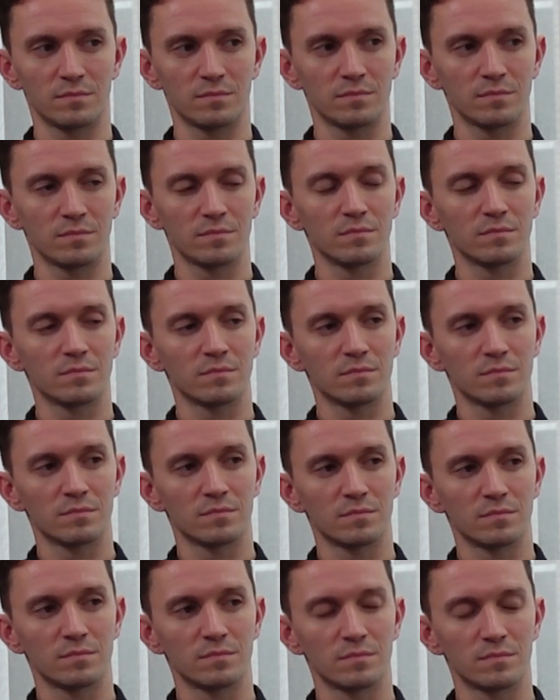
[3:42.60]

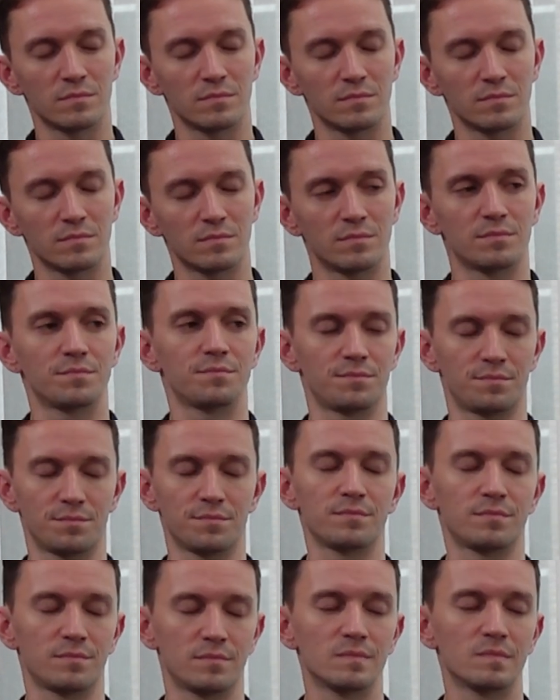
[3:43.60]

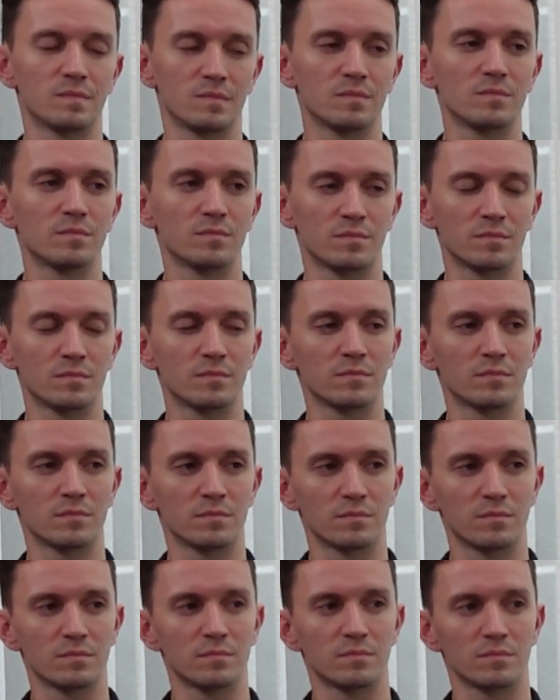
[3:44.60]

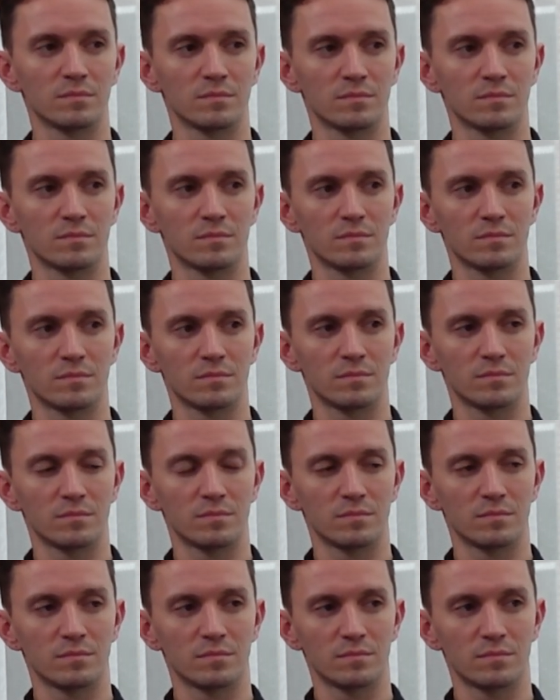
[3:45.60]

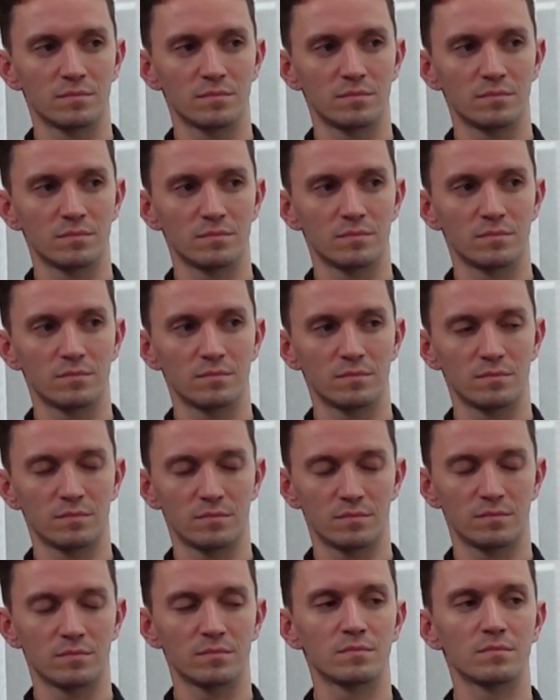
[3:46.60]

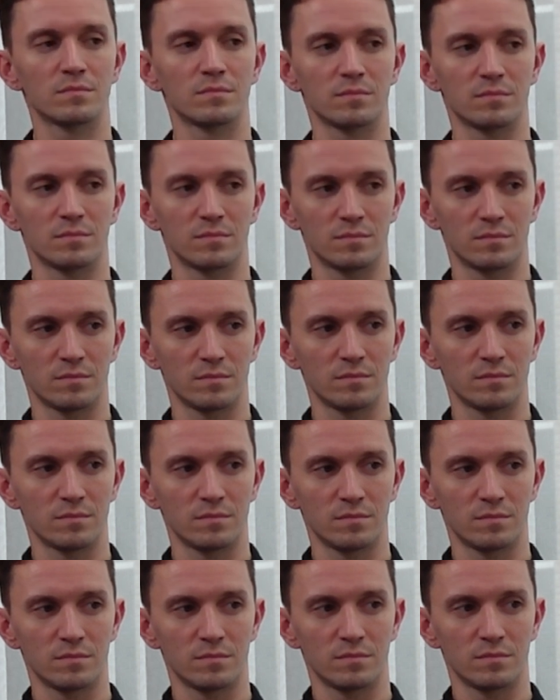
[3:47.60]

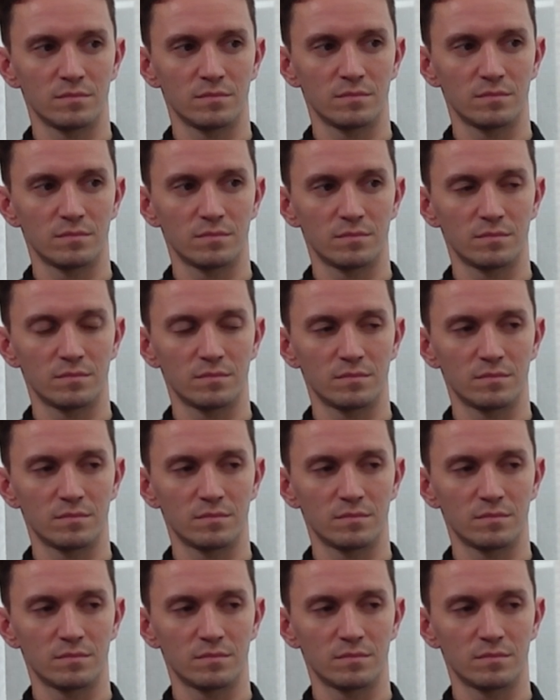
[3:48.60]
(not speaking)